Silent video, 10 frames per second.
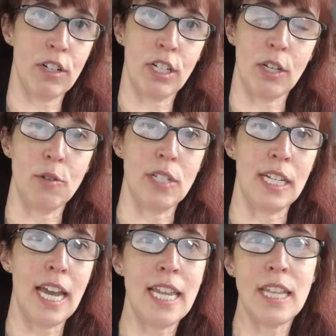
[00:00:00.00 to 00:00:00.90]
close
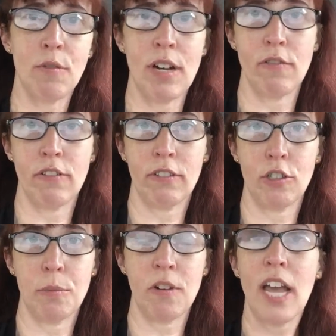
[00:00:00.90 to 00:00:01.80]
again. They were never
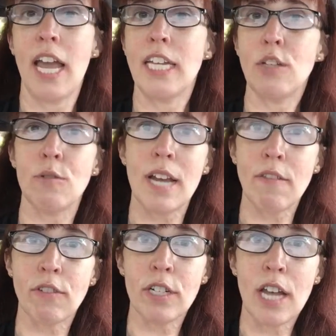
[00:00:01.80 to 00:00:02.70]
close before. You
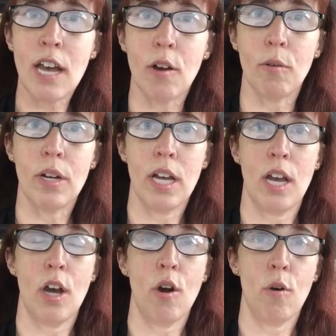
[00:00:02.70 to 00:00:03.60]
never know.
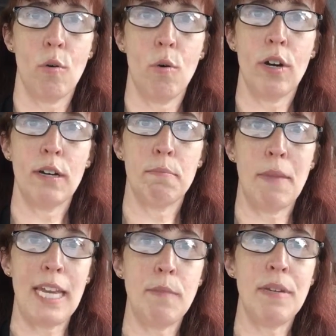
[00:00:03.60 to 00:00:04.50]
Or
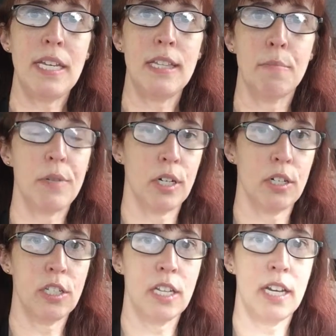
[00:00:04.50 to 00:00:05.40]
maybe the
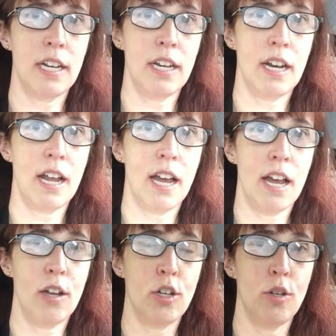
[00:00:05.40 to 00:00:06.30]
person
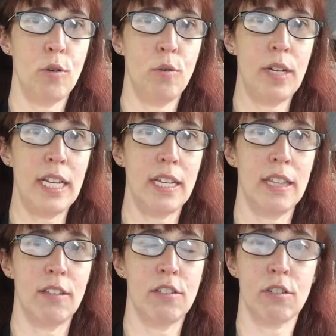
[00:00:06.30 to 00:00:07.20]

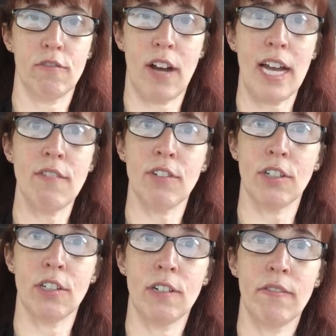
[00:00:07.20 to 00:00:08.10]
the
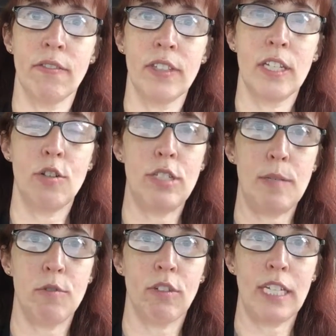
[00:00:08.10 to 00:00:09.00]
survivor who
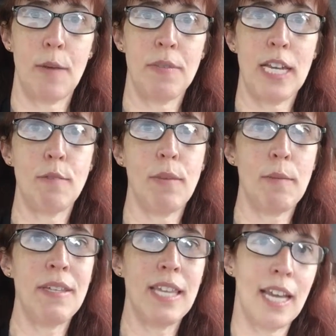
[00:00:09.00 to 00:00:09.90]
seems really upset,
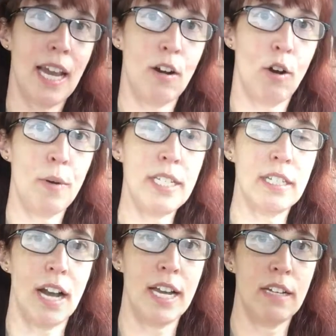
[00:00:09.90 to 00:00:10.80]
maybe they had always
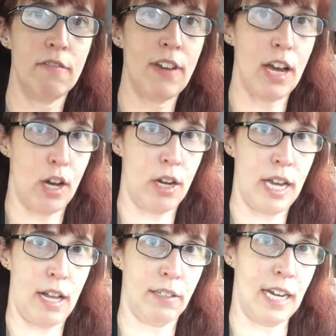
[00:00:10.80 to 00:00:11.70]
kind of
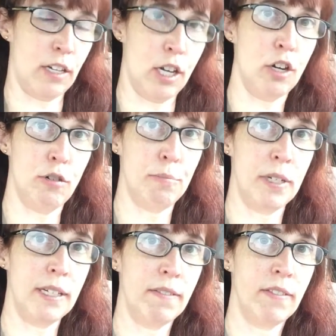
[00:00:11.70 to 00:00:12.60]
held out hope
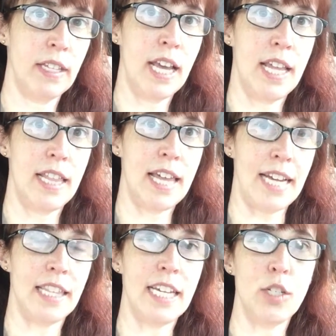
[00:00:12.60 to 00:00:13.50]

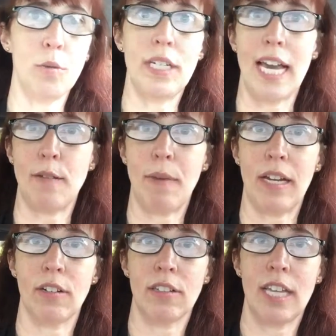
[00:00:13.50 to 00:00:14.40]
that things would get
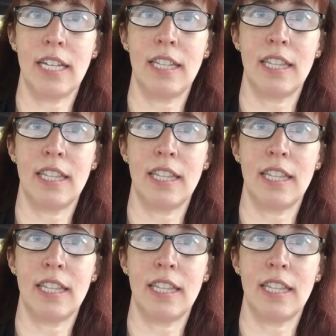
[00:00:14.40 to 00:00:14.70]
better, that